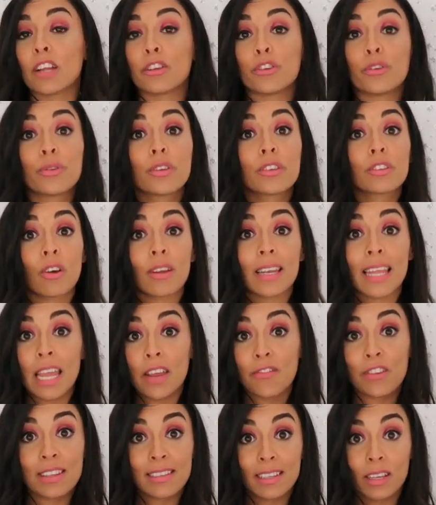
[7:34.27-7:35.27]
I do this on
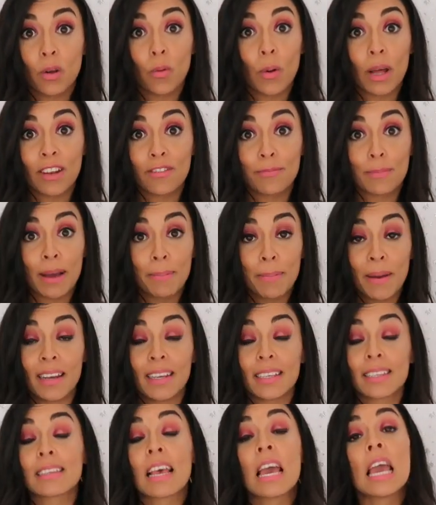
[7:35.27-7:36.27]
every single one of my
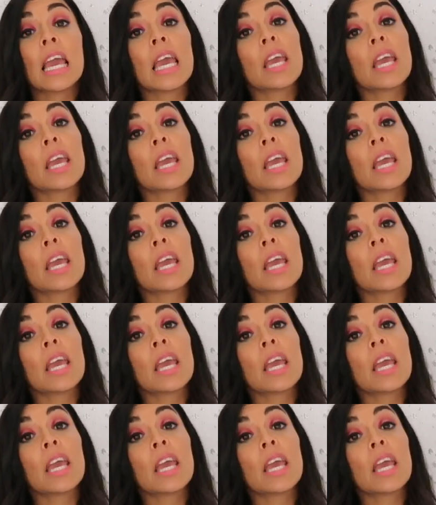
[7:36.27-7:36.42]
palettes.